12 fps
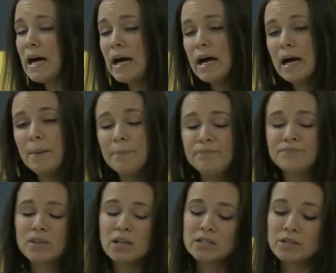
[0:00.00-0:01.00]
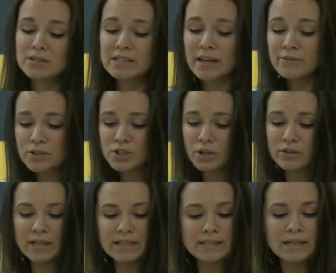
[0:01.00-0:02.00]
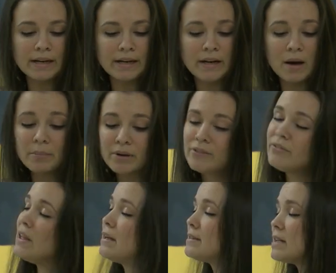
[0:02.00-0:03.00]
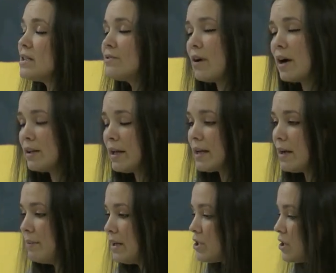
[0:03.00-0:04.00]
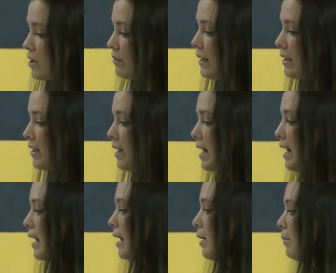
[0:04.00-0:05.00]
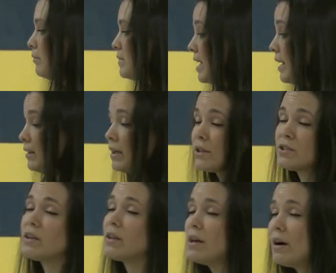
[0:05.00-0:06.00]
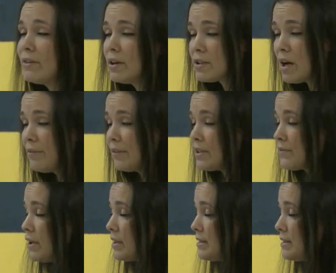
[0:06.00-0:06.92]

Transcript: Um, so Stand for Children has done a number of things thus far, like I mentioned already, um, taking letters to the governor's office, for